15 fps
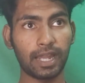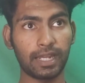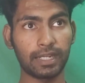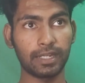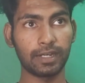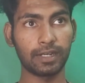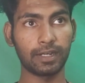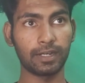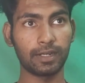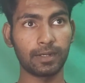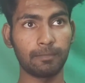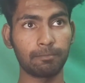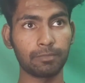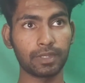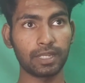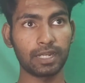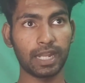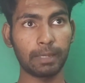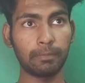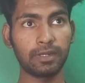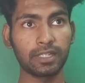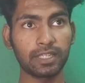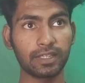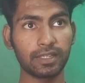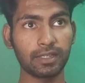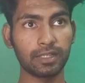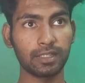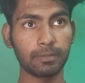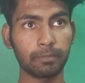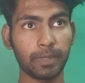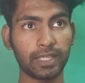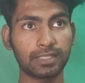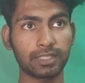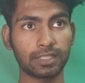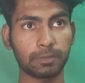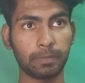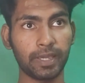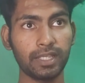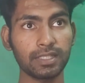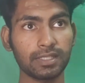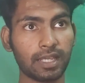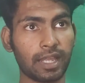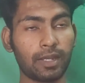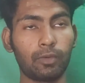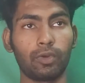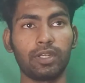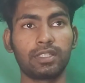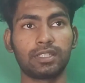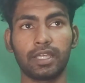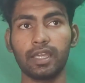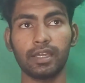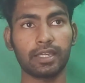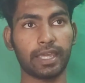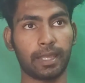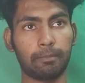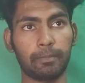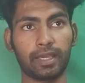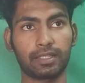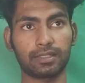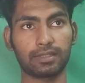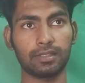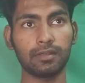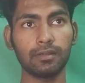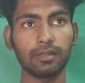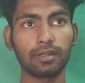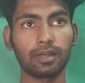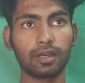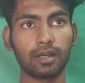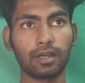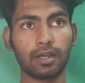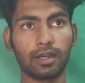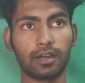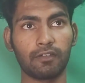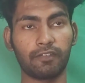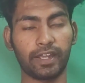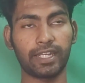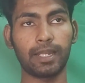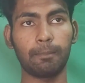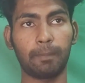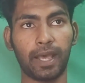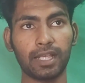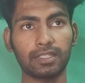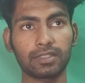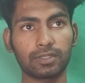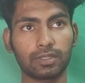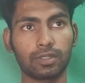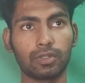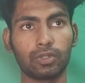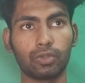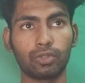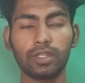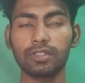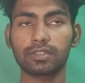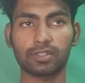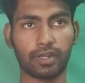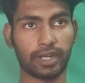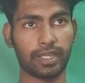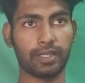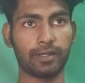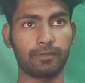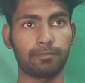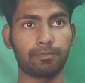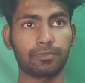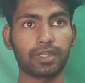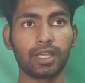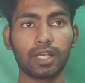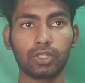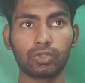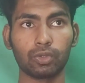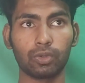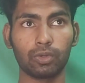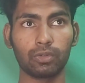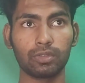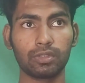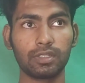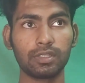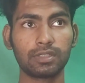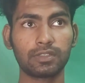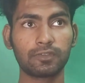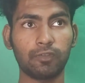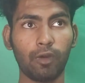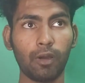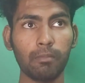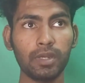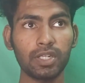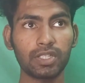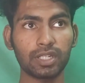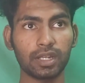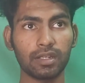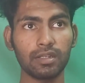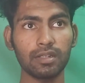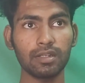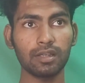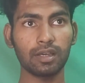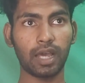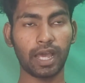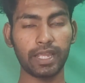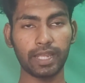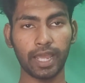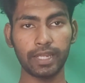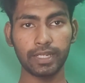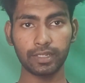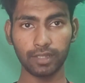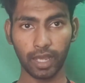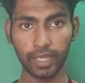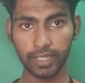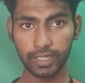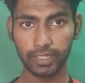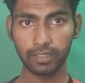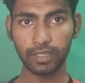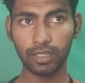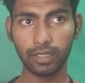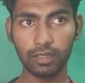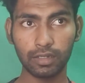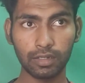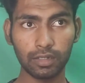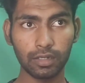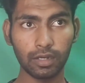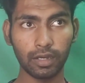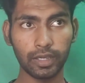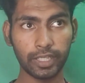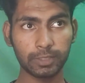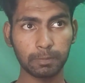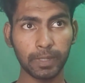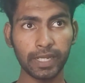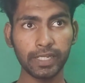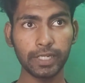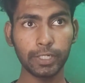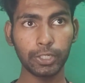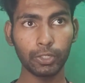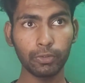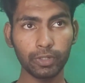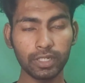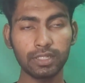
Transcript: and Laimer makes a space, and Olise can make the final pass to the striker. So this formation, I explained it to you